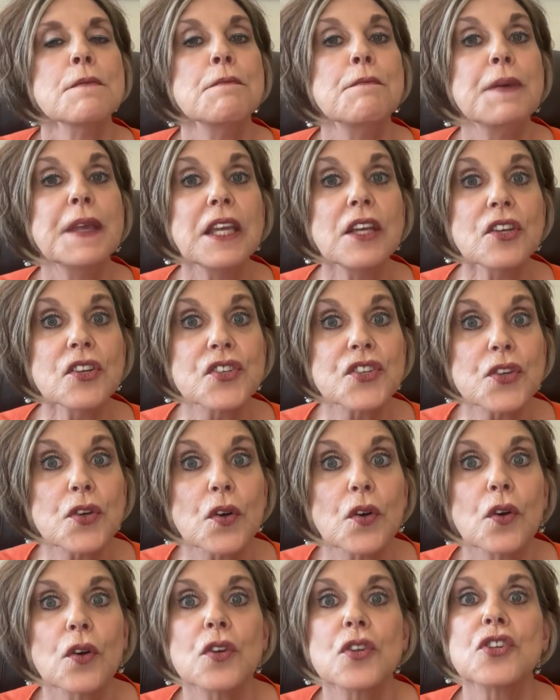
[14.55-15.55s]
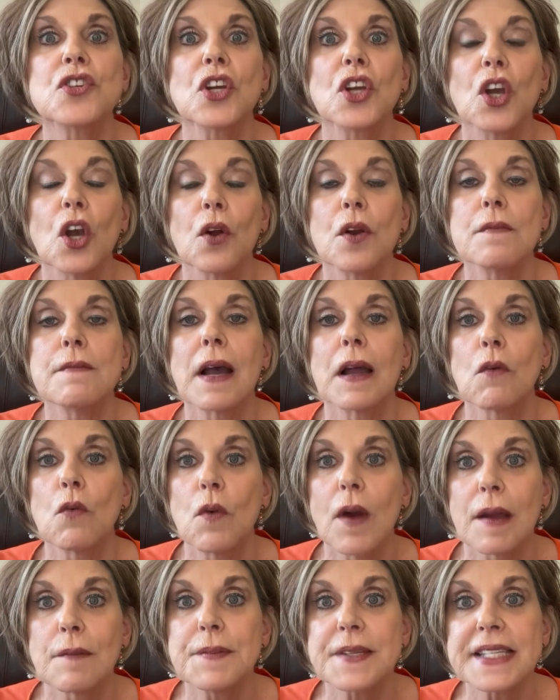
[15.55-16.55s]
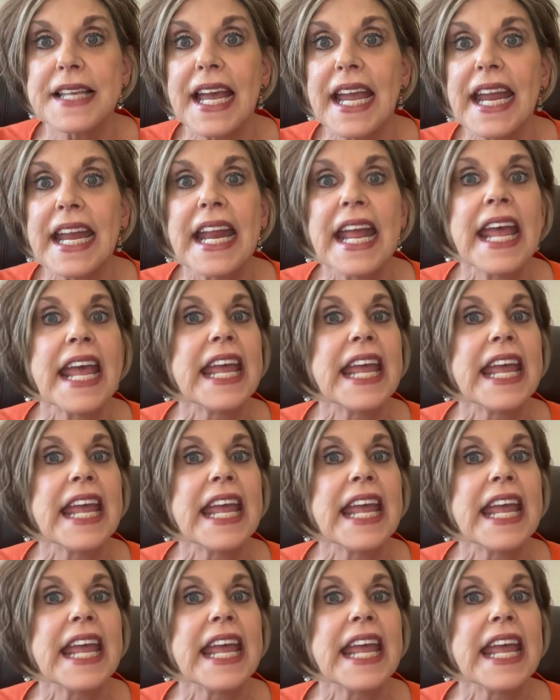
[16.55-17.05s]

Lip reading: Be sure to go to my website